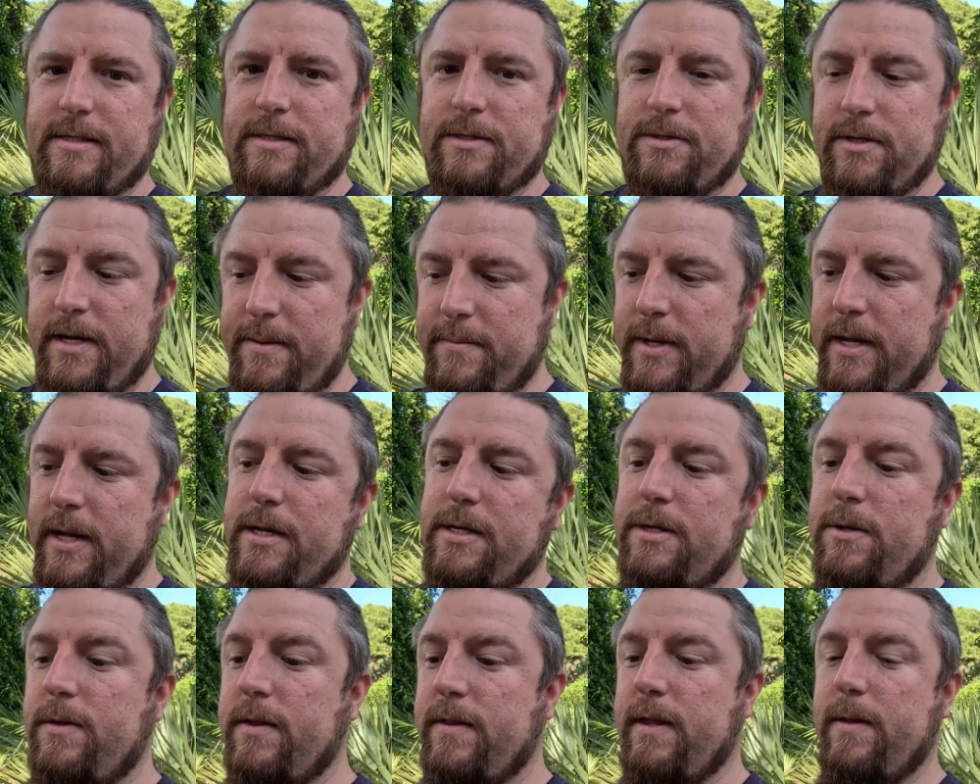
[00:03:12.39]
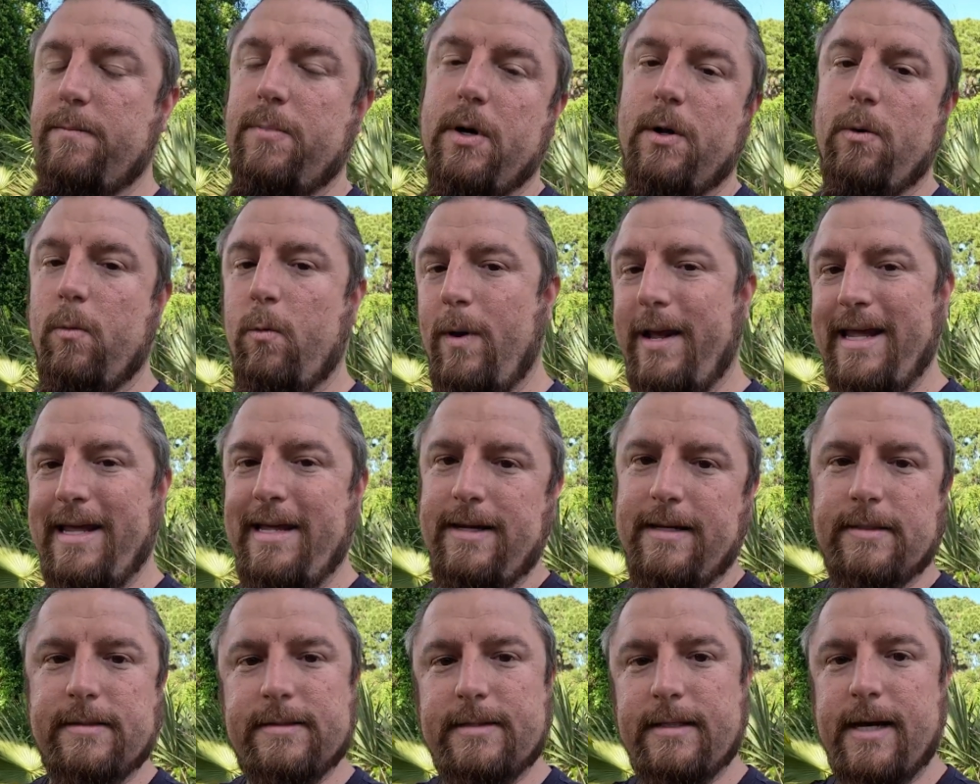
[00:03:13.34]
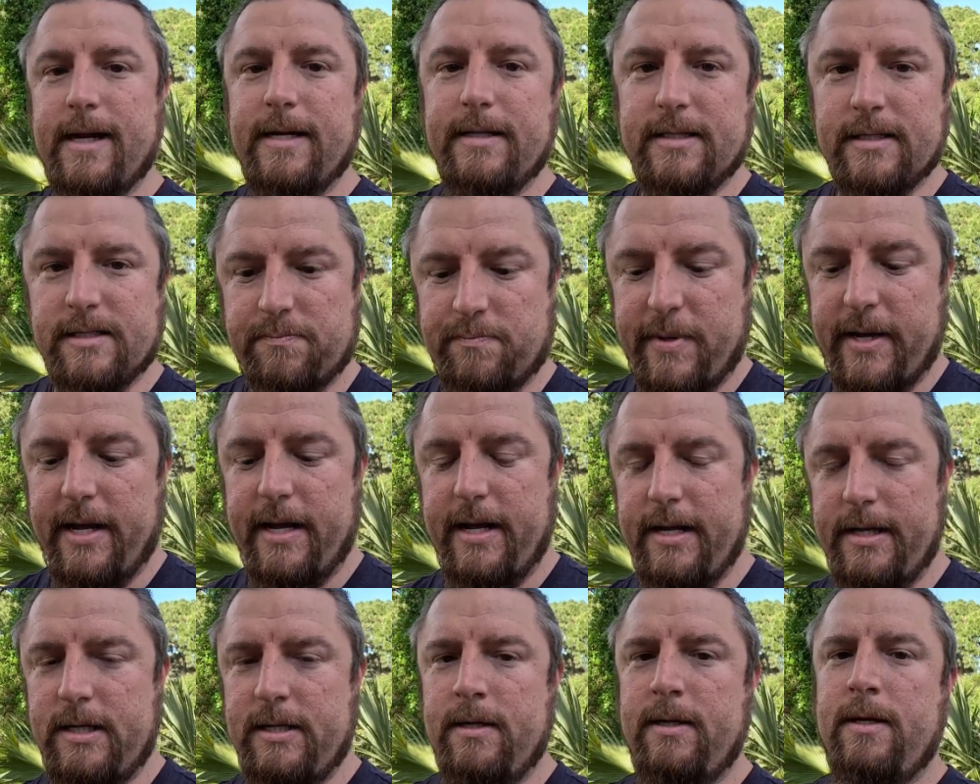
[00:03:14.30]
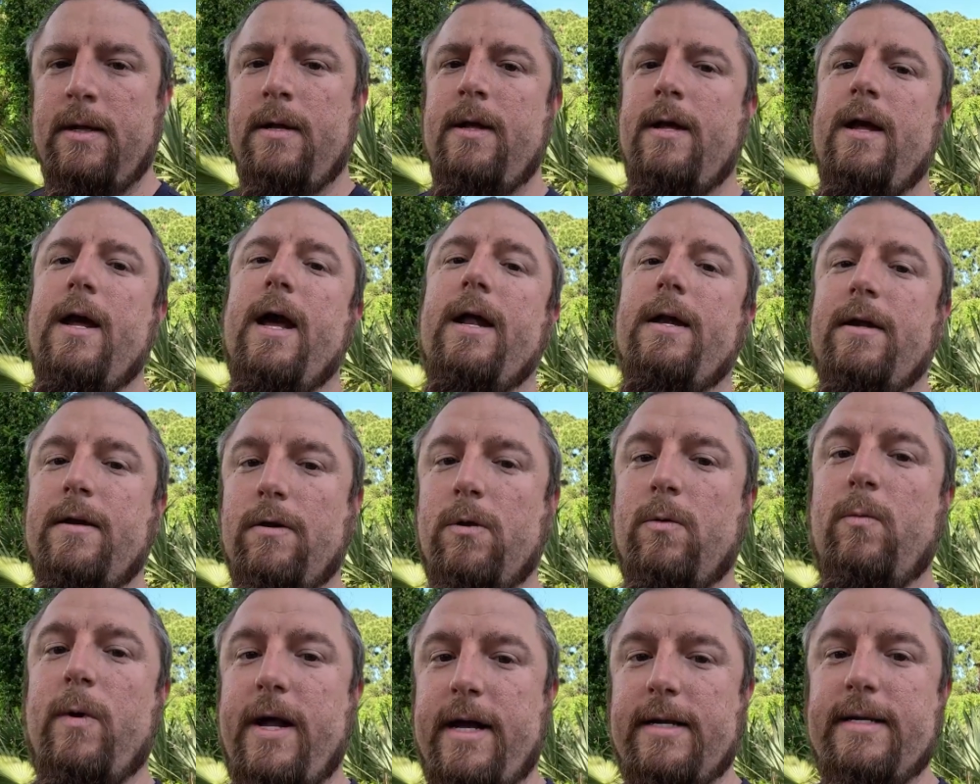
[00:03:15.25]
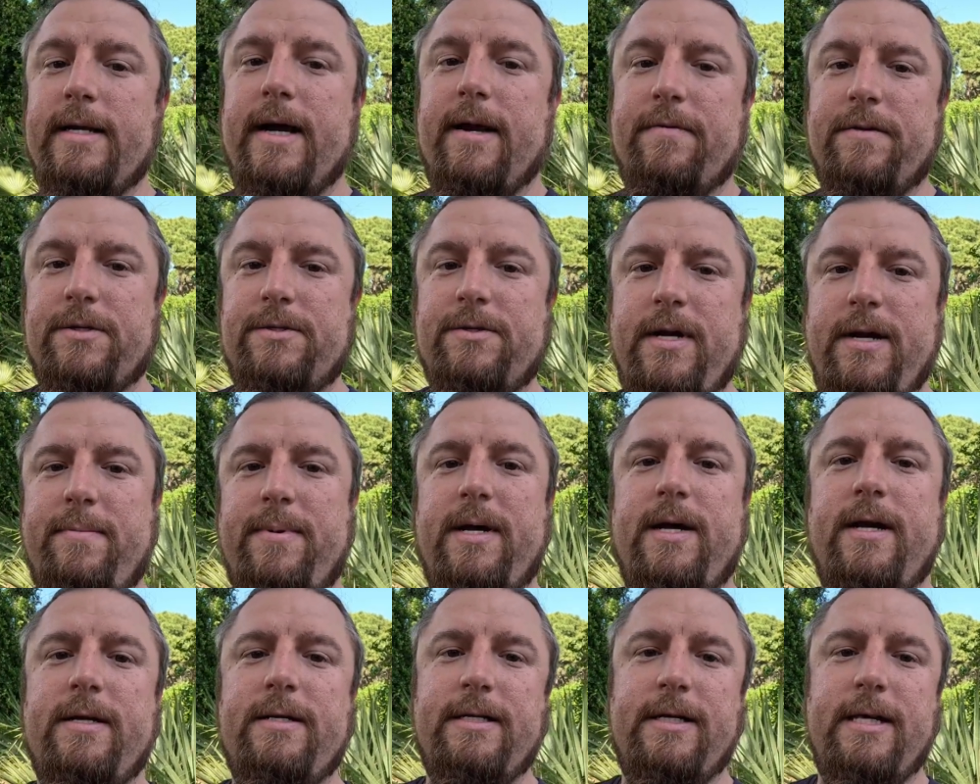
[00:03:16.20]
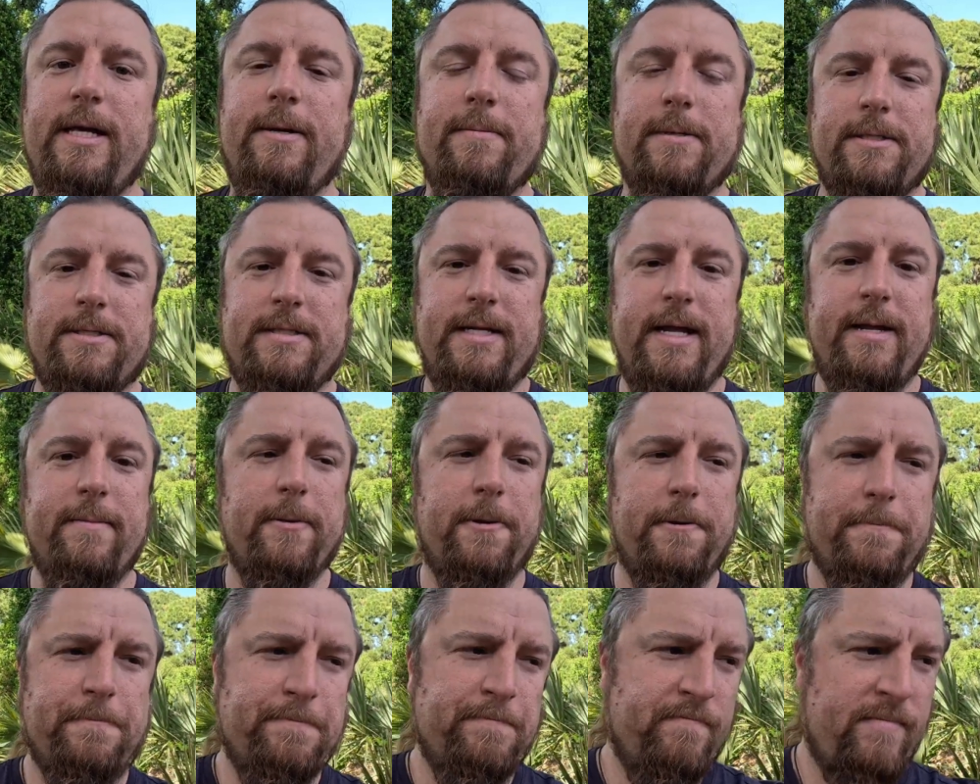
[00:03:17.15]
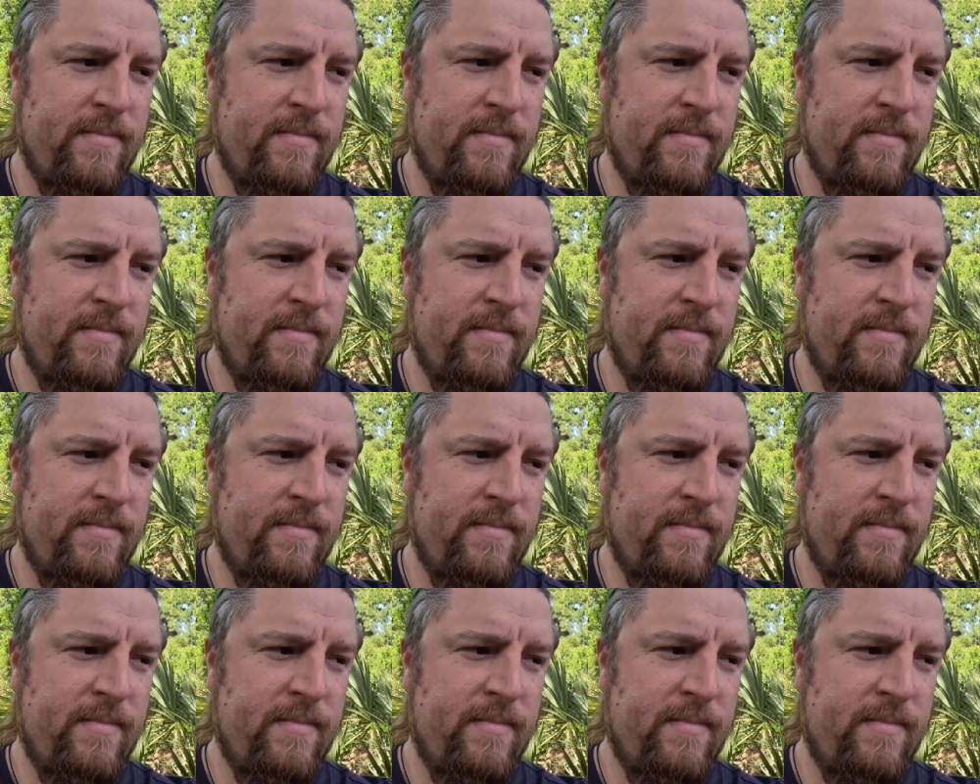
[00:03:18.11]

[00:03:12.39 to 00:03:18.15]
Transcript: of the tripod, you can then put weight inside this bag and it'll weigh down the tripod to keep it stable.